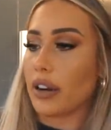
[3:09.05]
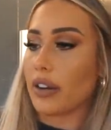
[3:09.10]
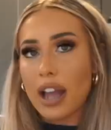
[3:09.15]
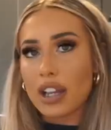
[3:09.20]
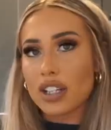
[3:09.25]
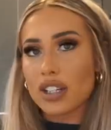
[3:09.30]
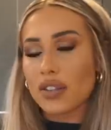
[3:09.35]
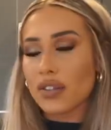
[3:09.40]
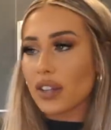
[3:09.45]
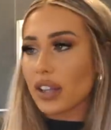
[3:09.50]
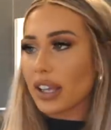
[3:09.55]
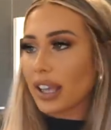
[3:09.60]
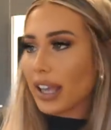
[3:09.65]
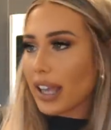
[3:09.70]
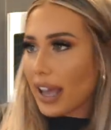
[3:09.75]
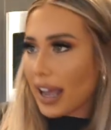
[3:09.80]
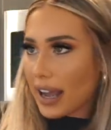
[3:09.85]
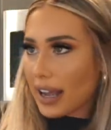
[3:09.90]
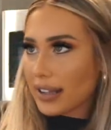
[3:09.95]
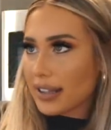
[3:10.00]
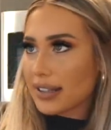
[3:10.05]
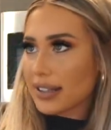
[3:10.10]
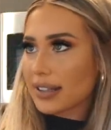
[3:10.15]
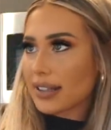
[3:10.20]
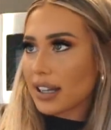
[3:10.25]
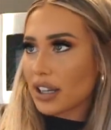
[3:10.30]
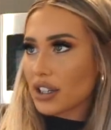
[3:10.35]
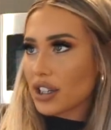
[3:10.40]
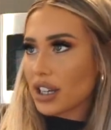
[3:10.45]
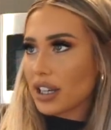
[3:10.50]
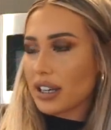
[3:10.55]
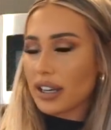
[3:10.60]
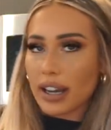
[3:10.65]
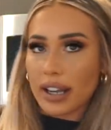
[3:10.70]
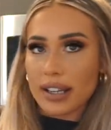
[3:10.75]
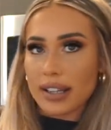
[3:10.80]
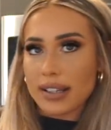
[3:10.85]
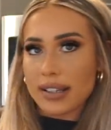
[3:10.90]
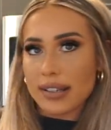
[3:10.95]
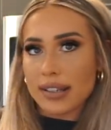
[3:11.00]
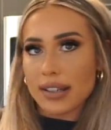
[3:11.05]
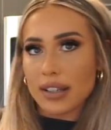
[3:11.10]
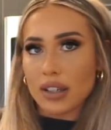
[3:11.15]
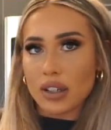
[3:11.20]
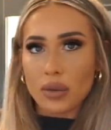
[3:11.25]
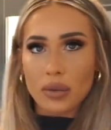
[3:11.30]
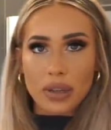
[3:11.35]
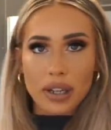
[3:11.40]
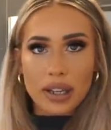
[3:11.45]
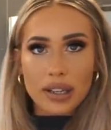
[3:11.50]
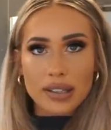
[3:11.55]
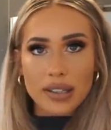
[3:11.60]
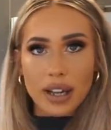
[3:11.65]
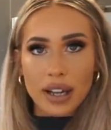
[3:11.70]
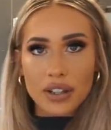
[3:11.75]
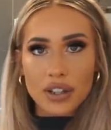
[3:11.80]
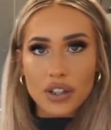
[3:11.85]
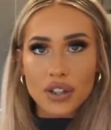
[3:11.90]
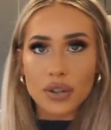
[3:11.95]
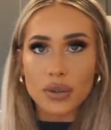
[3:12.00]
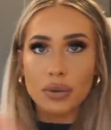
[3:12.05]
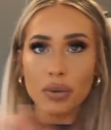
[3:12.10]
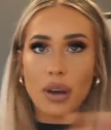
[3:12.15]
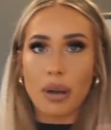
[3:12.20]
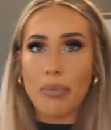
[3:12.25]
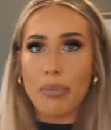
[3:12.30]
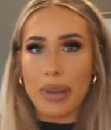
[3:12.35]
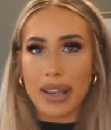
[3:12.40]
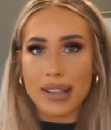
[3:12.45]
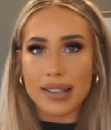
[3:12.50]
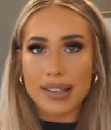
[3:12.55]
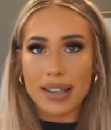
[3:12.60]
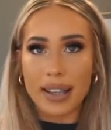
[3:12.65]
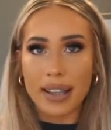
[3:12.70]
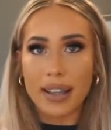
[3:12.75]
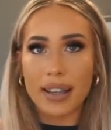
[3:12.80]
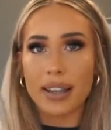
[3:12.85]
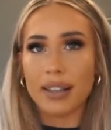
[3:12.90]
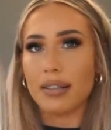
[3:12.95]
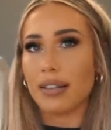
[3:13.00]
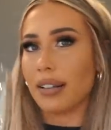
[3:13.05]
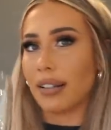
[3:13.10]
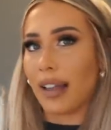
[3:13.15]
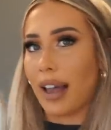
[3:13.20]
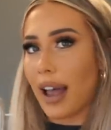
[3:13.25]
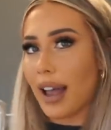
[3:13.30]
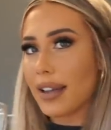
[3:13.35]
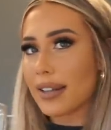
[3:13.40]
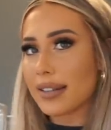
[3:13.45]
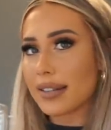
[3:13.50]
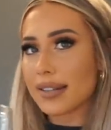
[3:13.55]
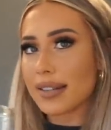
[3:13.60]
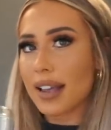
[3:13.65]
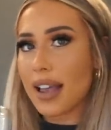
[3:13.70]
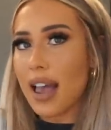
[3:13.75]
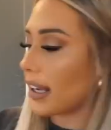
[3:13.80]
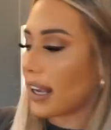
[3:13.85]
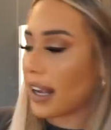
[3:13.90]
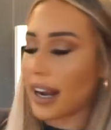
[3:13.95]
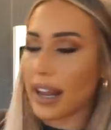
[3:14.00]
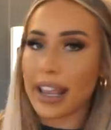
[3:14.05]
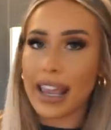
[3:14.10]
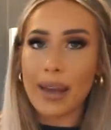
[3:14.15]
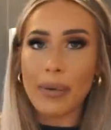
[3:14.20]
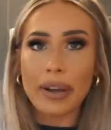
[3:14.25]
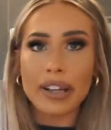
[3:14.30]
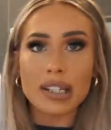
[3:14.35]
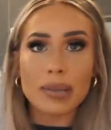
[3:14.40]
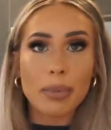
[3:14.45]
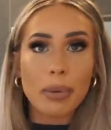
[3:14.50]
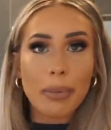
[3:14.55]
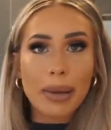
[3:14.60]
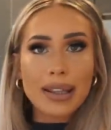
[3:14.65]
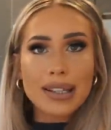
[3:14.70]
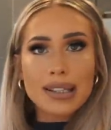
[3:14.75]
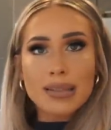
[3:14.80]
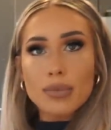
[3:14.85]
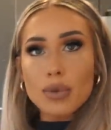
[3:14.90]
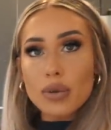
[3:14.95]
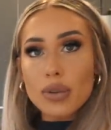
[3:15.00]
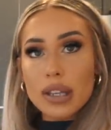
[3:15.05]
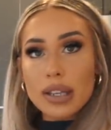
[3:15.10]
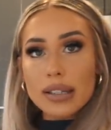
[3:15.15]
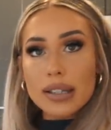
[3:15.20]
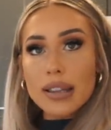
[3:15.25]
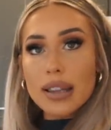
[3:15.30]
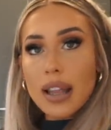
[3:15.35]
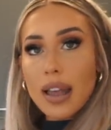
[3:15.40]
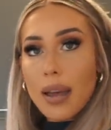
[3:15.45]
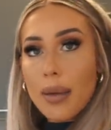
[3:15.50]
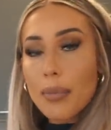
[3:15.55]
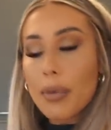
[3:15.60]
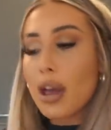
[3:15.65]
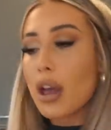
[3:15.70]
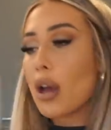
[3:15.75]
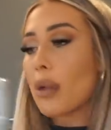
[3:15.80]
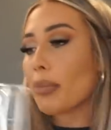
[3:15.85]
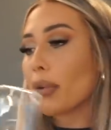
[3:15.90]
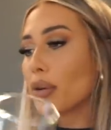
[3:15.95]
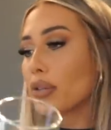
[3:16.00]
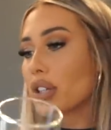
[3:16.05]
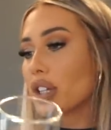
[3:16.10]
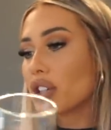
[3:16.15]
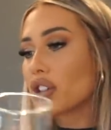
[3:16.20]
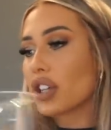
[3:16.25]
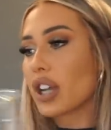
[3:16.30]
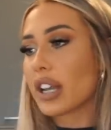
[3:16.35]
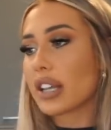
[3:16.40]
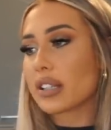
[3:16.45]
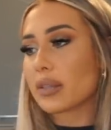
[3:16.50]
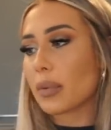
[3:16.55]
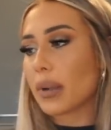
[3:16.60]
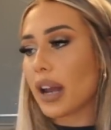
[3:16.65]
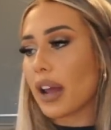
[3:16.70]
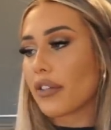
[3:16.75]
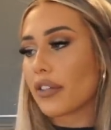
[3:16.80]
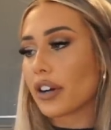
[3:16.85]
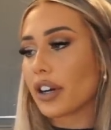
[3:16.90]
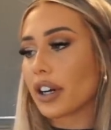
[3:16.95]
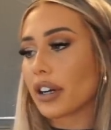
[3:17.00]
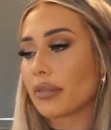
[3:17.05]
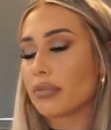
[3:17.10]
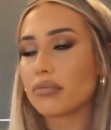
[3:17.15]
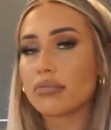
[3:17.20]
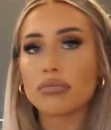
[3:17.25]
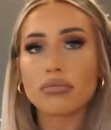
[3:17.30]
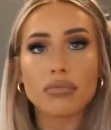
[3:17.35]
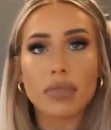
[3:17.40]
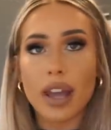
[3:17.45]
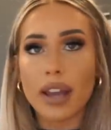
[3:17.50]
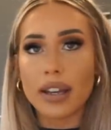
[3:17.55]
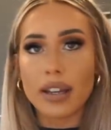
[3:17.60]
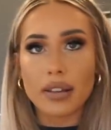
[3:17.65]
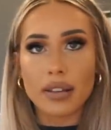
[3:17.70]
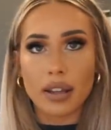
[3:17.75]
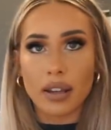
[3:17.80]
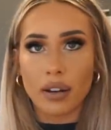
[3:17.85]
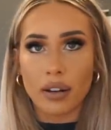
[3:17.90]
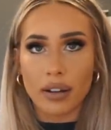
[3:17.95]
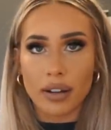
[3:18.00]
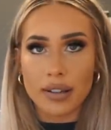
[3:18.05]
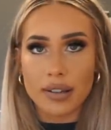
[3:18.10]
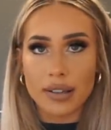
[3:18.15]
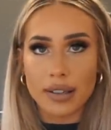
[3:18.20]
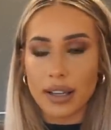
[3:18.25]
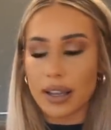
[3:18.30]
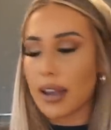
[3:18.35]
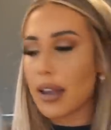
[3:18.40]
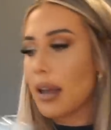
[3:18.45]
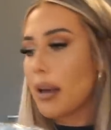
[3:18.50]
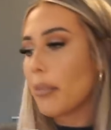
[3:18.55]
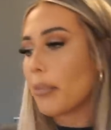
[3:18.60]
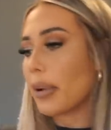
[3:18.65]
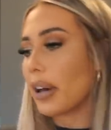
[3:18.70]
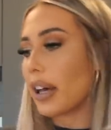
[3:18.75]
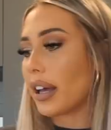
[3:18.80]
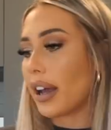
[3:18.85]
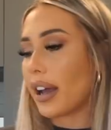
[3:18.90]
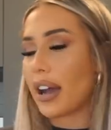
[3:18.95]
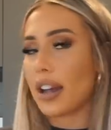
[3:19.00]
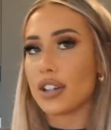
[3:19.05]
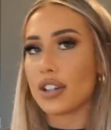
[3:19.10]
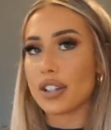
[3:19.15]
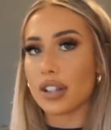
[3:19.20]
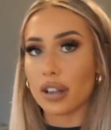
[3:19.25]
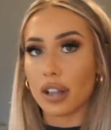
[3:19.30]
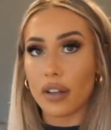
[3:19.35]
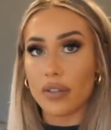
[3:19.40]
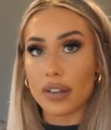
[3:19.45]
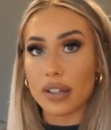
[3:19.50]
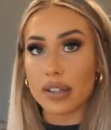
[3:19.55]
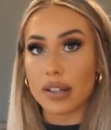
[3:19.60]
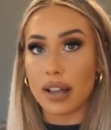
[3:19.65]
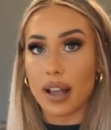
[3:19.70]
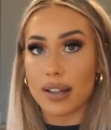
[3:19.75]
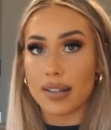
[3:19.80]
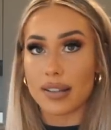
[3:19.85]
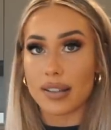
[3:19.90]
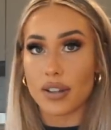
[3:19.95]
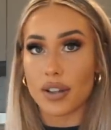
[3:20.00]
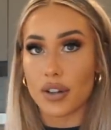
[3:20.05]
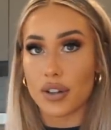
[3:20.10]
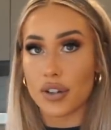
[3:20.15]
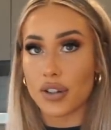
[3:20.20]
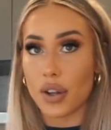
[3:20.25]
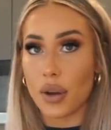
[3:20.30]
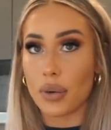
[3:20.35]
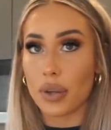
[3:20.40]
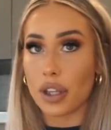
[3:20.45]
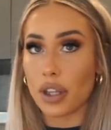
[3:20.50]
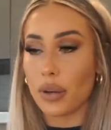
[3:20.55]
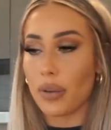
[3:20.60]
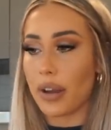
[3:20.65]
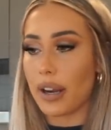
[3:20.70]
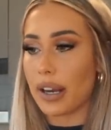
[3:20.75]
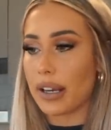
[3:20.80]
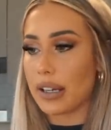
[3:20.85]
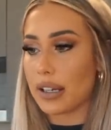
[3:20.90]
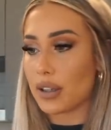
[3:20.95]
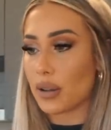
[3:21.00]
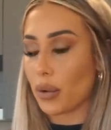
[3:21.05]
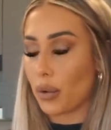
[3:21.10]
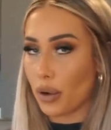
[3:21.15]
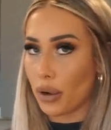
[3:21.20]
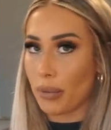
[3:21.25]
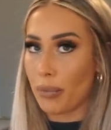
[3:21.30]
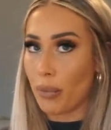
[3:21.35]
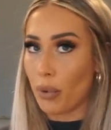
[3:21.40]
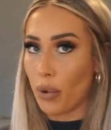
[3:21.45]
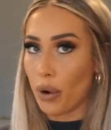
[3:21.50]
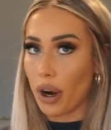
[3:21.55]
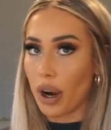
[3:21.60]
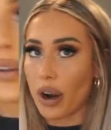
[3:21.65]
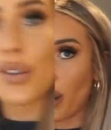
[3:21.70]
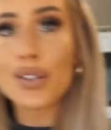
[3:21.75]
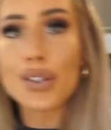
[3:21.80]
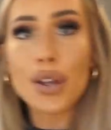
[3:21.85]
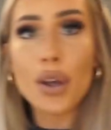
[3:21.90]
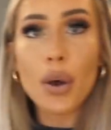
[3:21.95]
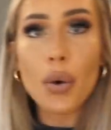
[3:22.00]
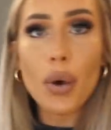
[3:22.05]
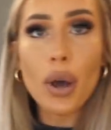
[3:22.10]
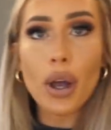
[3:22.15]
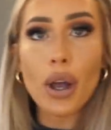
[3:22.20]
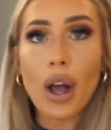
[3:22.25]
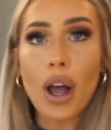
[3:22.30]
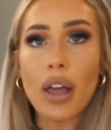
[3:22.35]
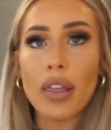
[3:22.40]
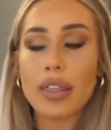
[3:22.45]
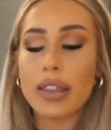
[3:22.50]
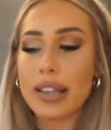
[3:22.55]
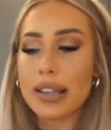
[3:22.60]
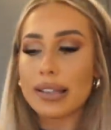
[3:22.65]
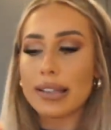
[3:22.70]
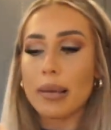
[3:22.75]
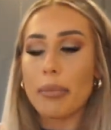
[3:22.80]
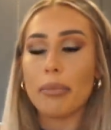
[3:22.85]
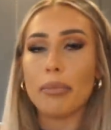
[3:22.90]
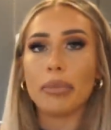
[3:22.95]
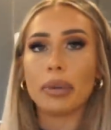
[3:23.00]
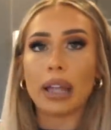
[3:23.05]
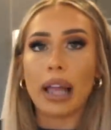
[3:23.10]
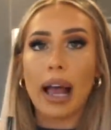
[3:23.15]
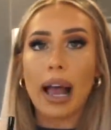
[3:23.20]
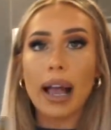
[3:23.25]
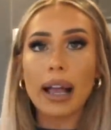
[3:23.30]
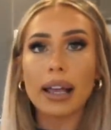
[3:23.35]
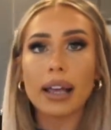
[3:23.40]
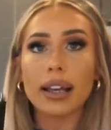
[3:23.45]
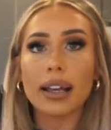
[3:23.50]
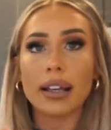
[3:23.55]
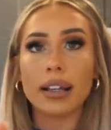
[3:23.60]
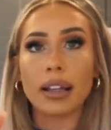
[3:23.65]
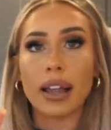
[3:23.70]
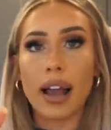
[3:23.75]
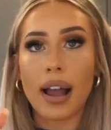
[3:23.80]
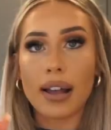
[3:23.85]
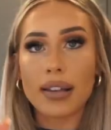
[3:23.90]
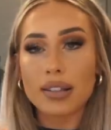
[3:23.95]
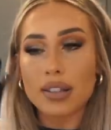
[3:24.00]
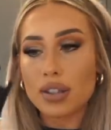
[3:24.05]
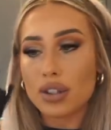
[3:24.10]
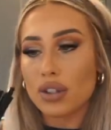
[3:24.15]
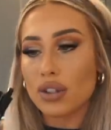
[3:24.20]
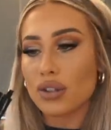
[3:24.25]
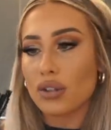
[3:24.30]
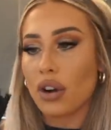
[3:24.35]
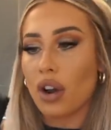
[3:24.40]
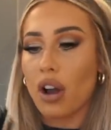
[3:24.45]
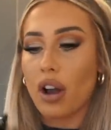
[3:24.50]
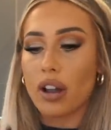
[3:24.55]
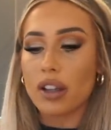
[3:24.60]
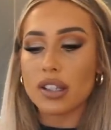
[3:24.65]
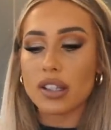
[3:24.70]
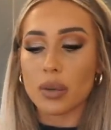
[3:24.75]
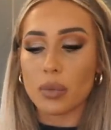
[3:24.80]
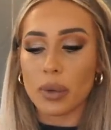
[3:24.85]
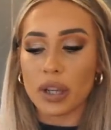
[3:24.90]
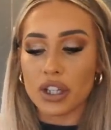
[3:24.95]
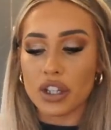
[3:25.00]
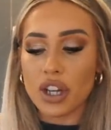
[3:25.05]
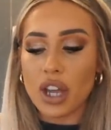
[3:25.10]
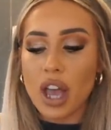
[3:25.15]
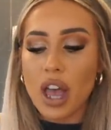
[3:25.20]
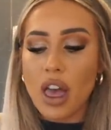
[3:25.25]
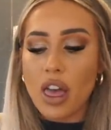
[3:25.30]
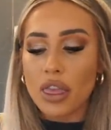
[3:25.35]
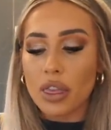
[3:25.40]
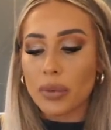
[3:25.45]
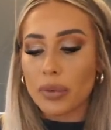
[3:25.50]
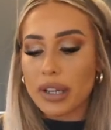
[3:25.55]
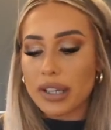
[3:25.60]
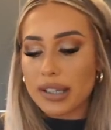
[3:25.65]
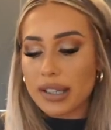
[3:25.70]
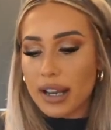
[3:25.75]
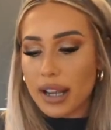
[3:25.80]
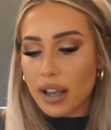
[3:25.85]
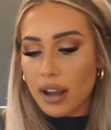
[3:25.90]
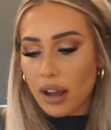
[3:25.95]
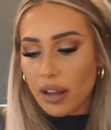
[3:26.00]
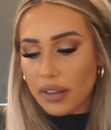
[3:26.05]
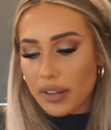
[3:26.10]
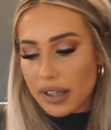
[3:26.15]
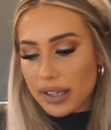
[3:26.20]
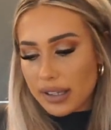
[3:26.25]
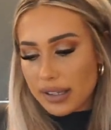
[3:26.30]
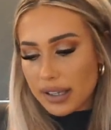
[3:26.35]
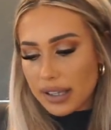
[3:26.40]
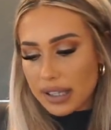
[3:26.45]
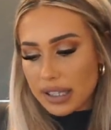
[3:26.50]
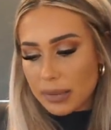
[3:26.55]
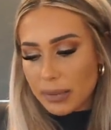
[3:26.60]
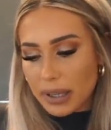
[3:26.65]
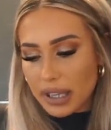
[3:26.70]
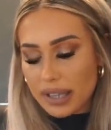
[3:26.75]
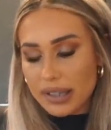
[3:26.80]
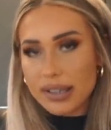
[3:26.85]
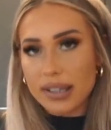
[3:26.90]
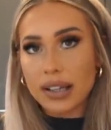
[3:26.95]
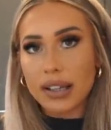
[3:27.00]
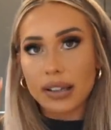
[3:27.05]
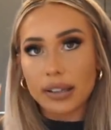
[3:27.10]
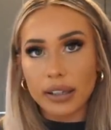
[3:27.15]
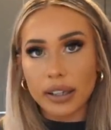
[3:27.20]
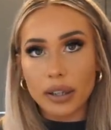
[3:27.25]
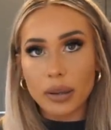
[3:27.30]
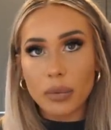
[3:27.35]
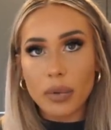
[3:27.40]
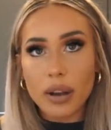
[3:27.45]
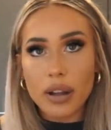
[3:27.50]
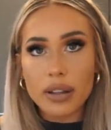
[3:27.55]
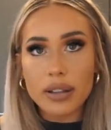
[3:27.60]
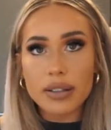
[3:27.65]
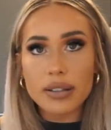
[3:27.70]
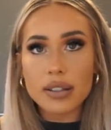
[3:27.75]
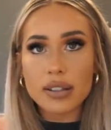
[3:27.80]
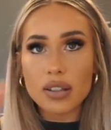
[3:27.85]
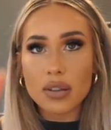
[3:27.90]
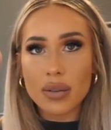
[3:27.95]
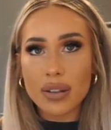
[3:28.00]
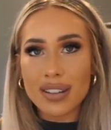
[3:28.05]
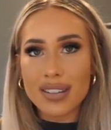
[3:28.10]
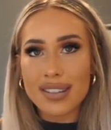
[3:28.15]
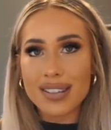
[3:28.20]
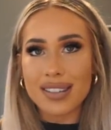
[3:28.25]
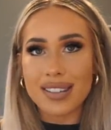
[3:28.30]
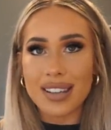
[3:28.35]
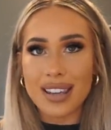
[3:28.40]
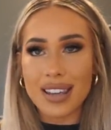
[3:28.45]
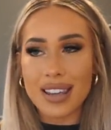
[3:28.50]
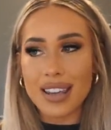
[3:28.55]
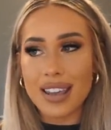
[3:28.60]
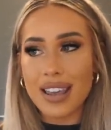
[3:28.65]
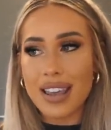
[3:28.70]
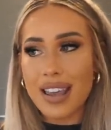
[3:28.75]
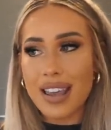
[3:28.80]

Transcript: I just feel like it adds such a nice, unique touch to a basic glass and I can't wait to put my smoothies in them, protein shakes, whatever anything honestly but I just love these glasses they're so cute and I need to order more also got these black glass straws which the reason I got these is because the clear ones you can see